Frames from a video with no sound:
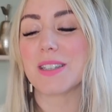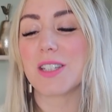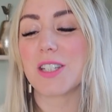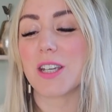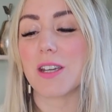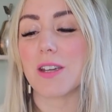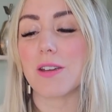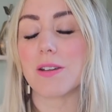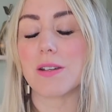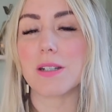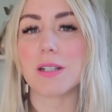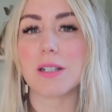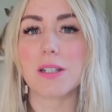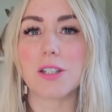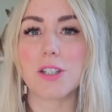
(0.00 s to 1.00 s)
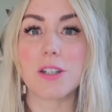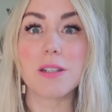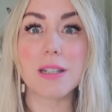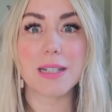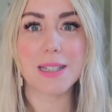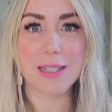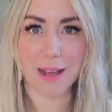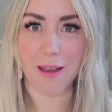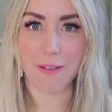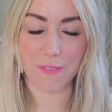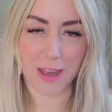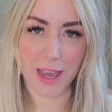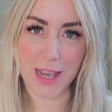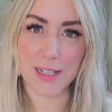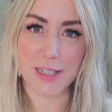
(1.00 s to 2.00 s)
to do this
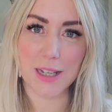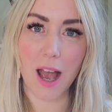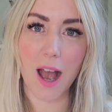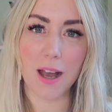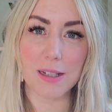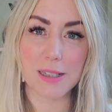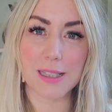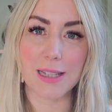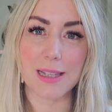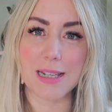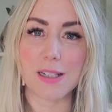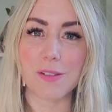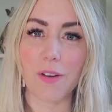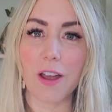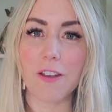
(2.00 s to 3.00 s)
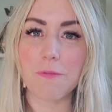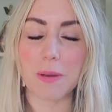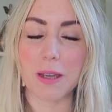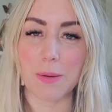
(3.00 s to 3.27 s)
survey, to answer these 5